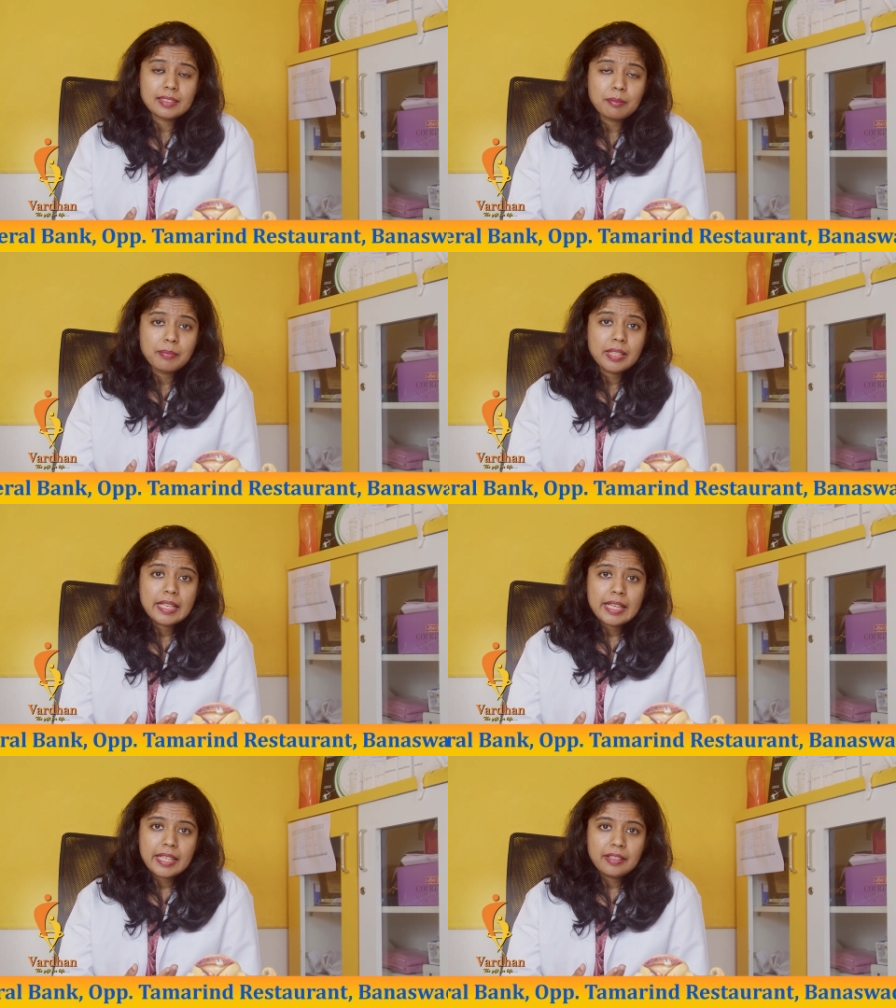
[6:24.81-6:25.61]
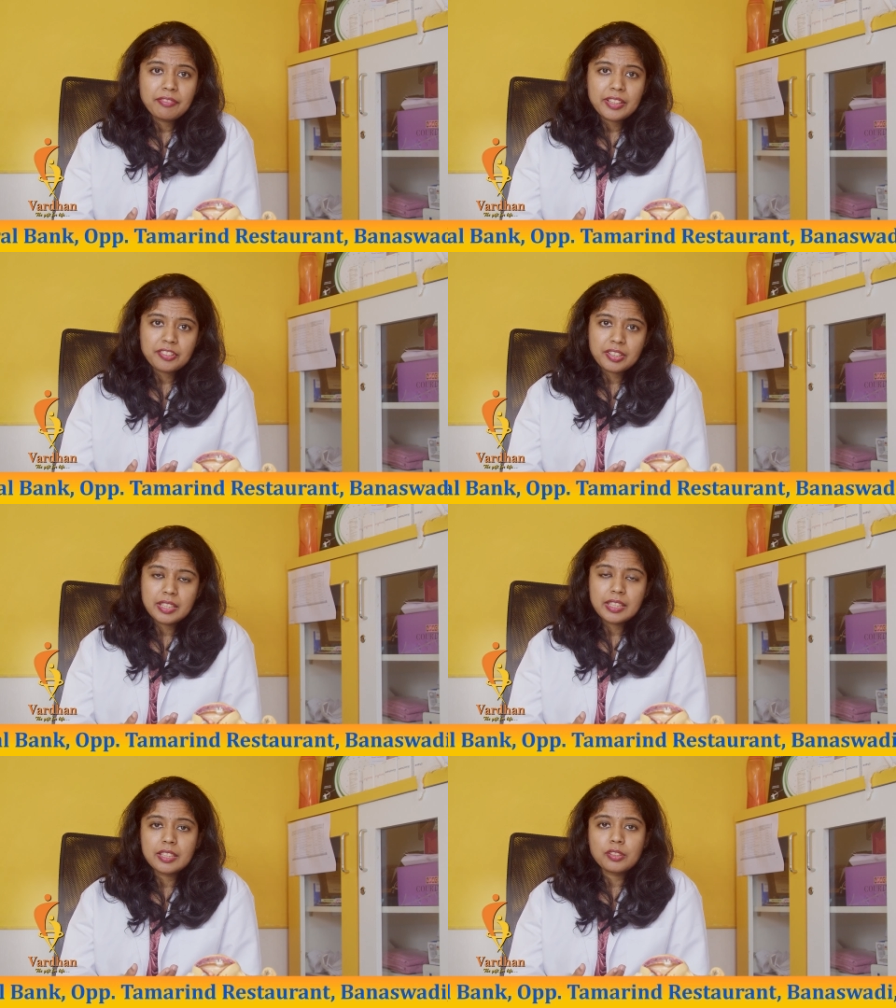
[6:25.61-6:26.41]
some
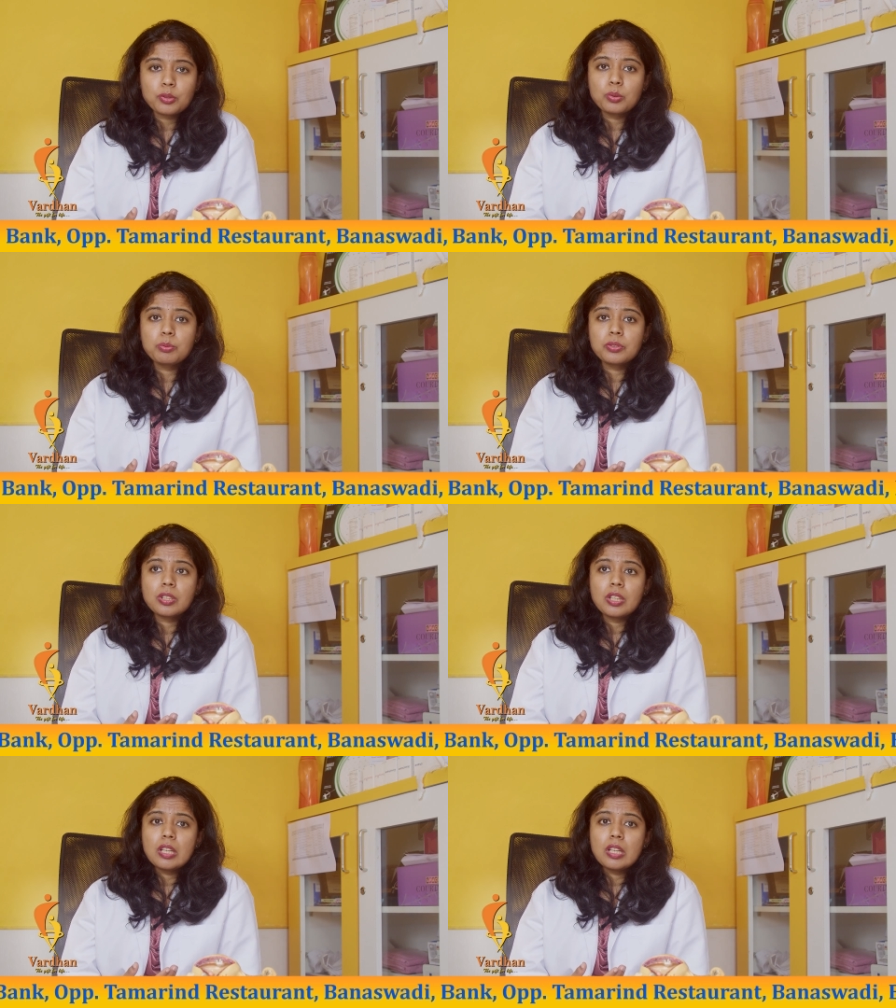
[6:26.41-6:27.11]
infection in the tubes,